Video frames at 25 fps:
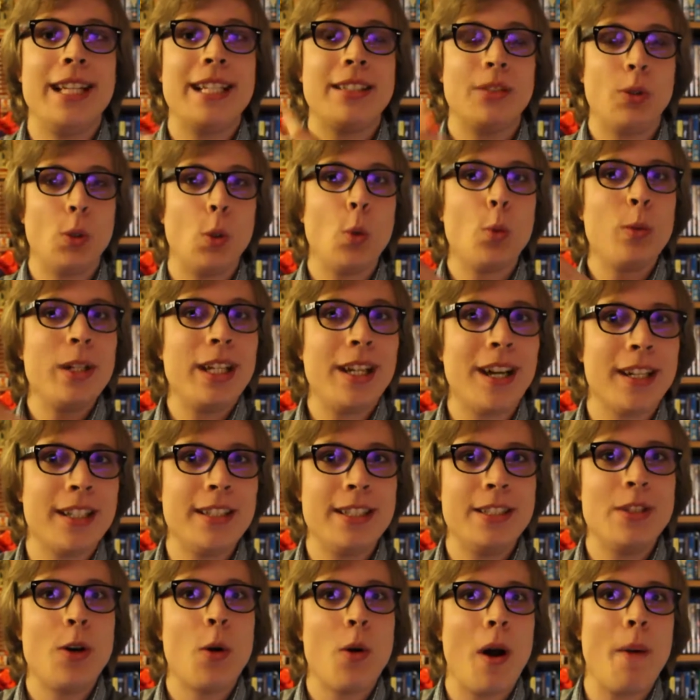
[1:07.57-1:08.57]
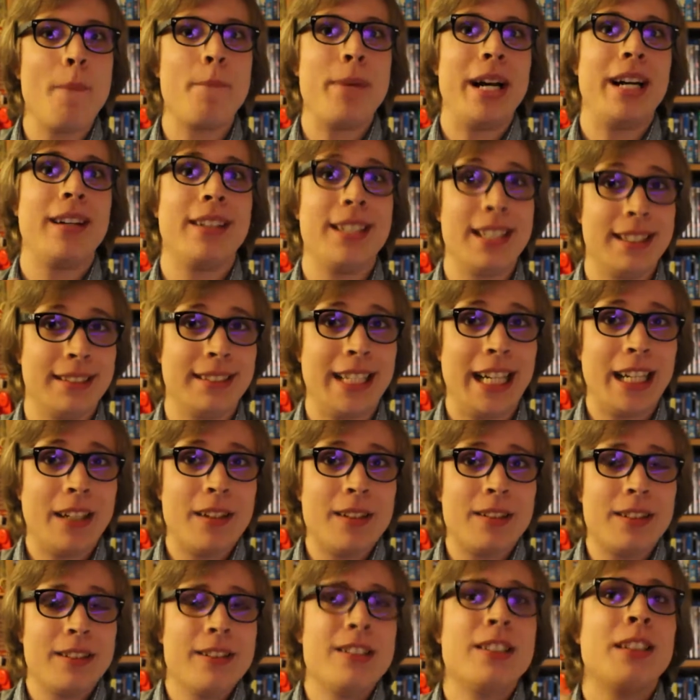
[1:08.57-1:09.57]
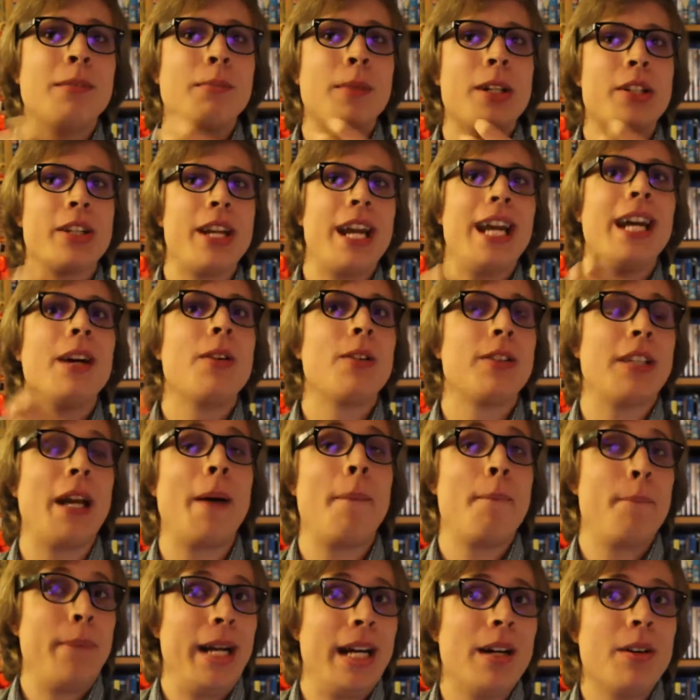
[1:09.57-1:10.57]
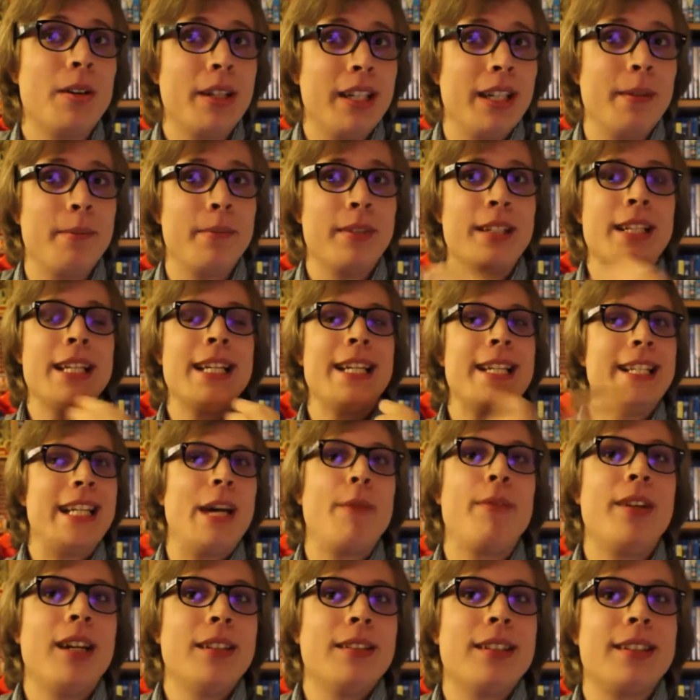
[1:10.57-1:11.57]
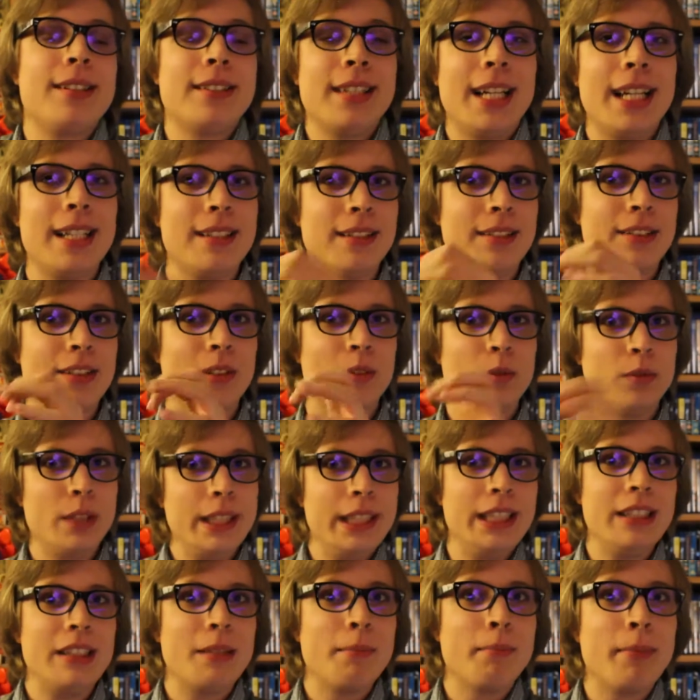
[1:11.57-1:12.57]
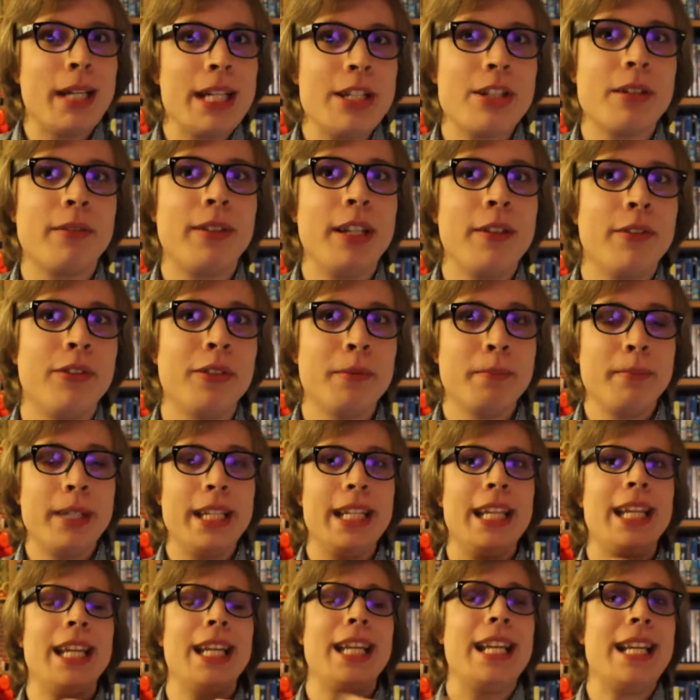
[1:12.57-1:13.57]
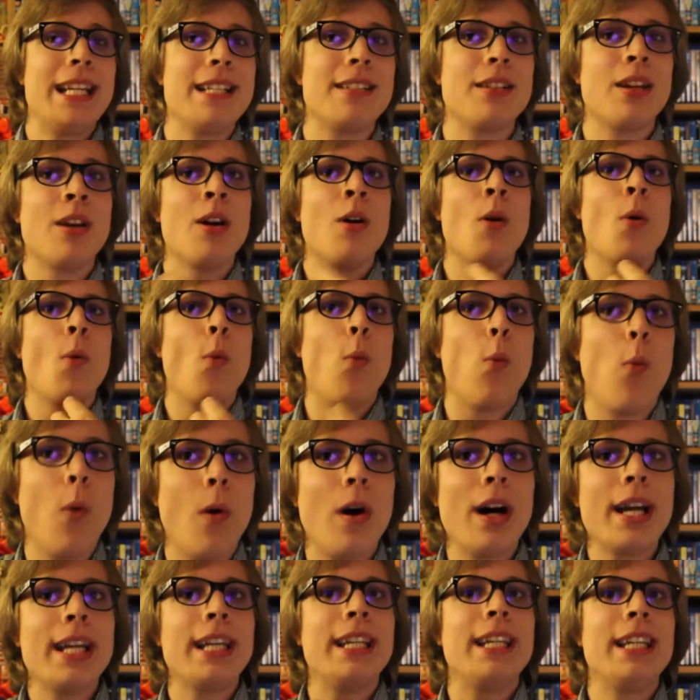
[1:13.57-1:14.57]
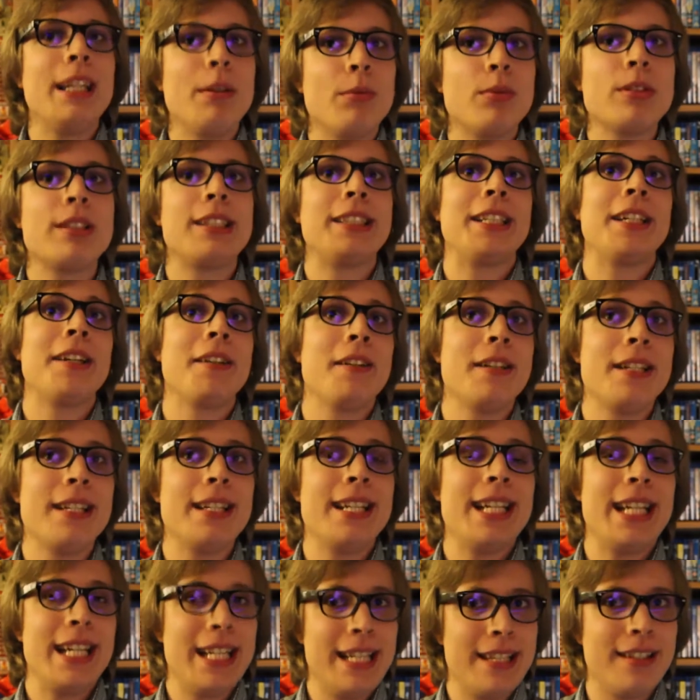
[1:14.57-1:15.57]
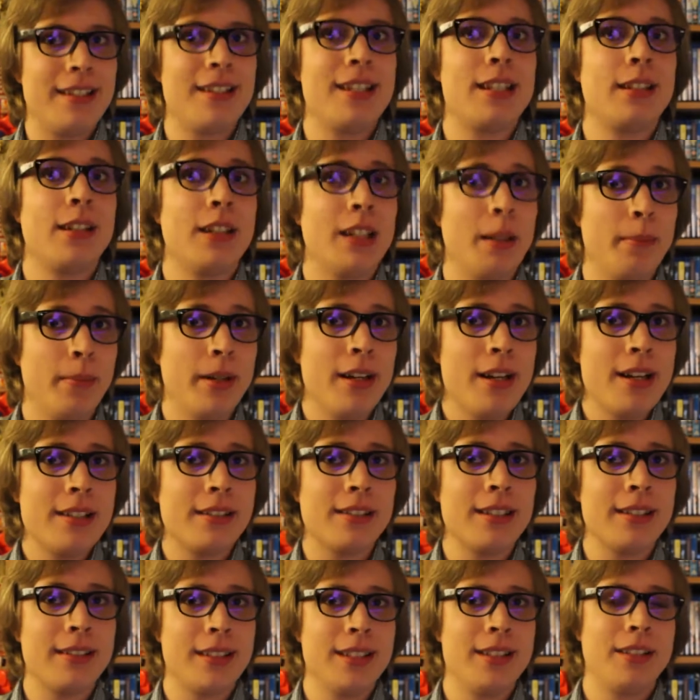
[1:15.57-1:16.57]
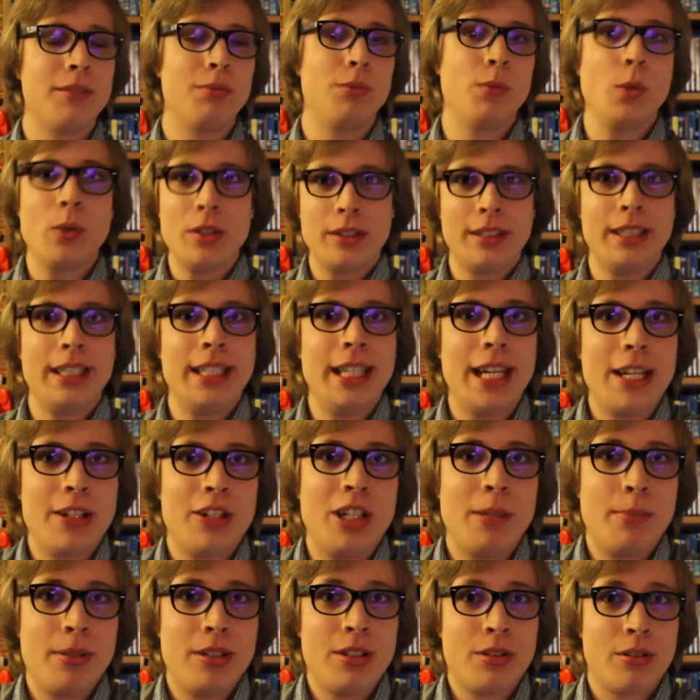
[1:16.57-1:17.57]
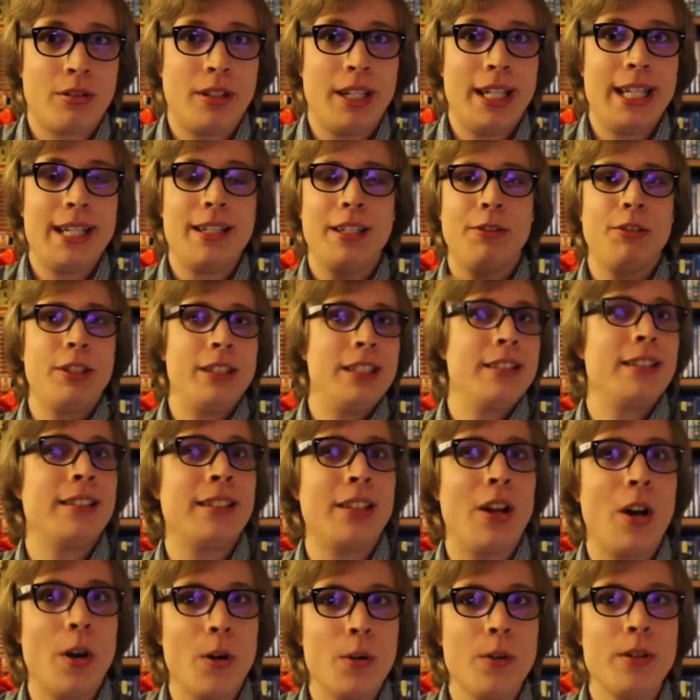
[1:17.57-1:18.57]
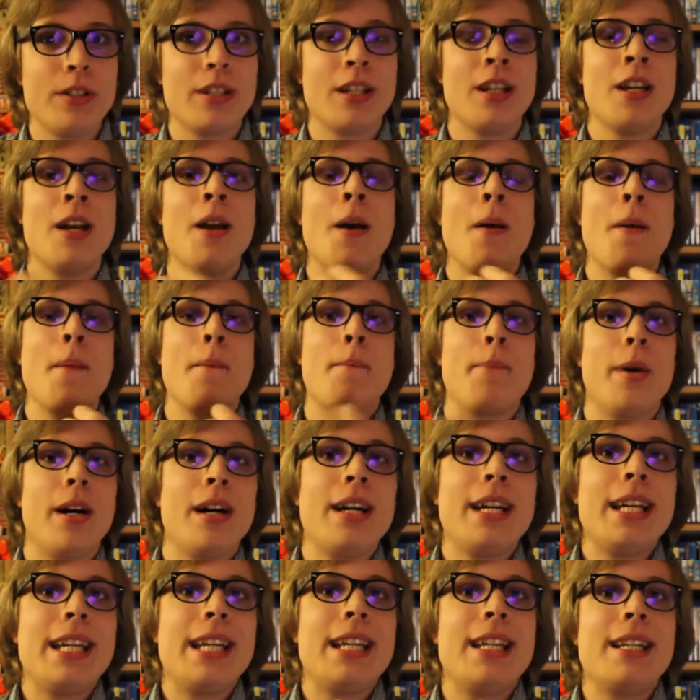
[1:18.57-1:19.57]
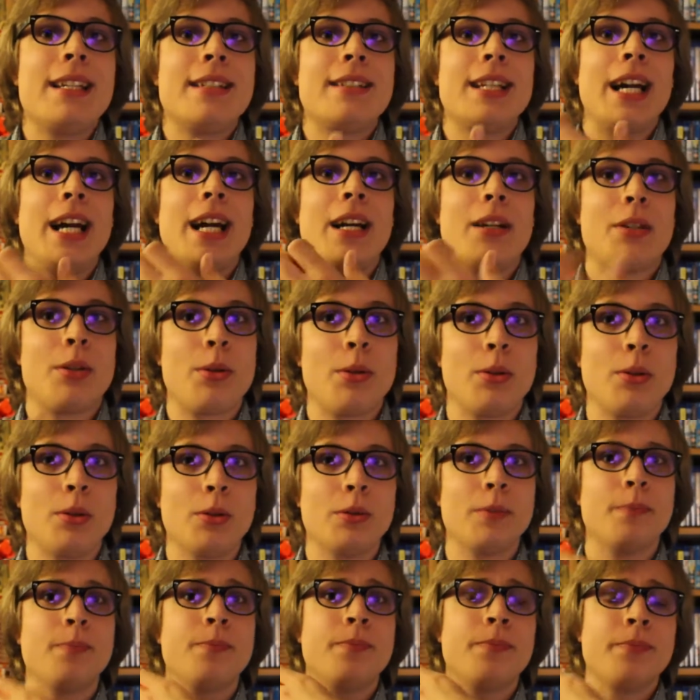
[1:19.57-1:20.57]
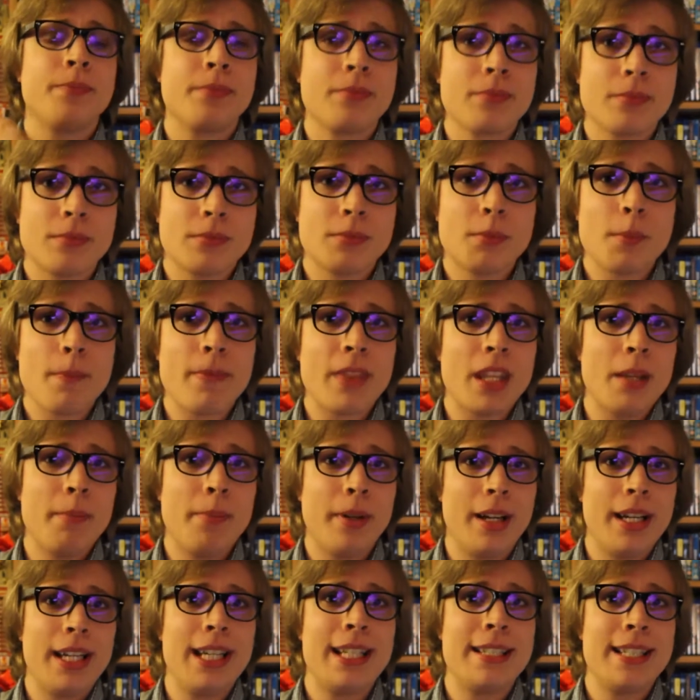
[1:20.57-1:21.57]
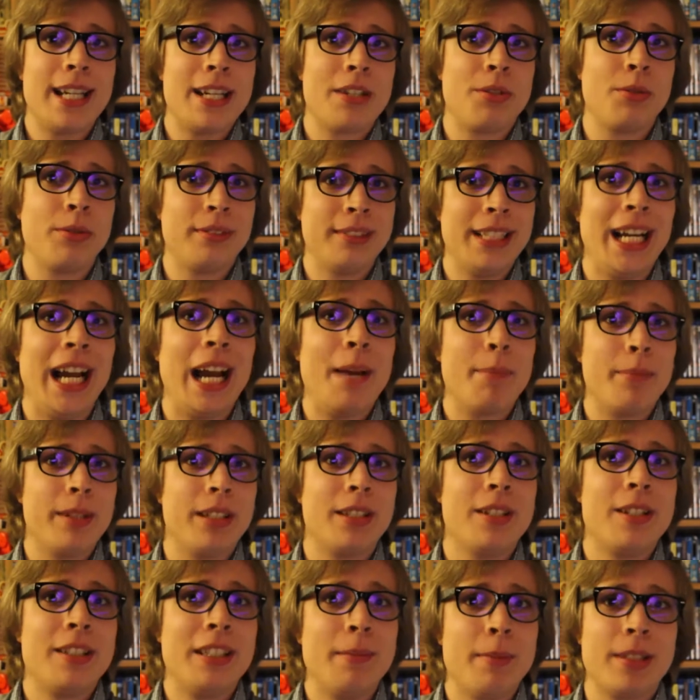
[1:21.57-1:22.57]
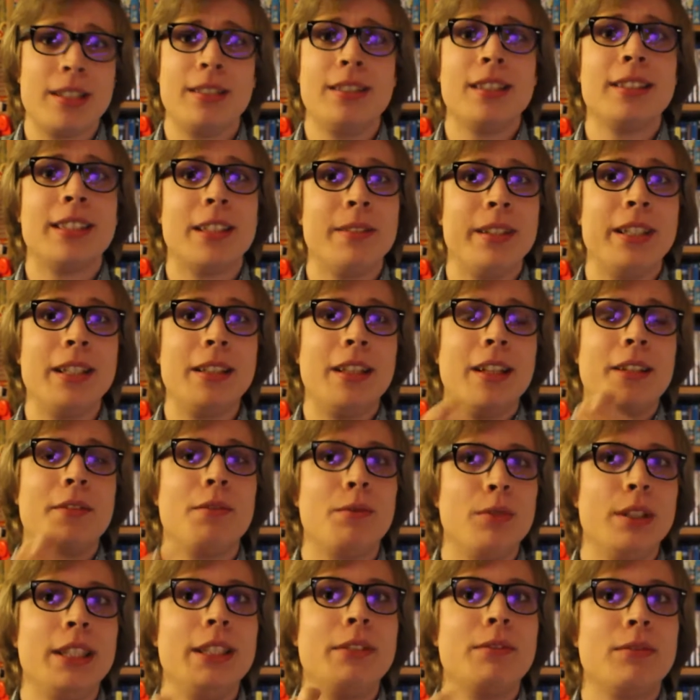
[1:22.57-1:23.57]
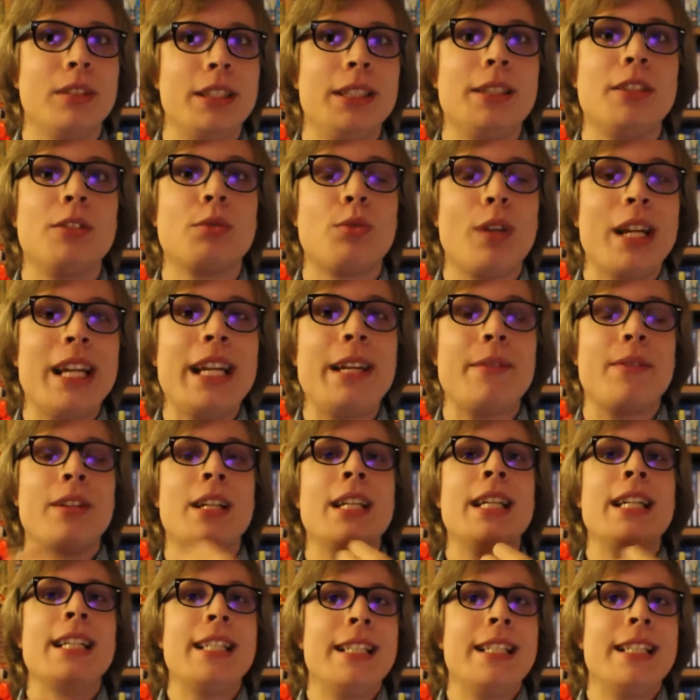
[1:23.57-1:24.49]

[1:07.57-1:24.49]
That's all we kind of know about his character. There isn't much else about him that we understand. So really the major thing for me is why he was turned into this kind of person, since was he actually betrayed, was he disowned by his actual dad because he must have done something like really, really grave.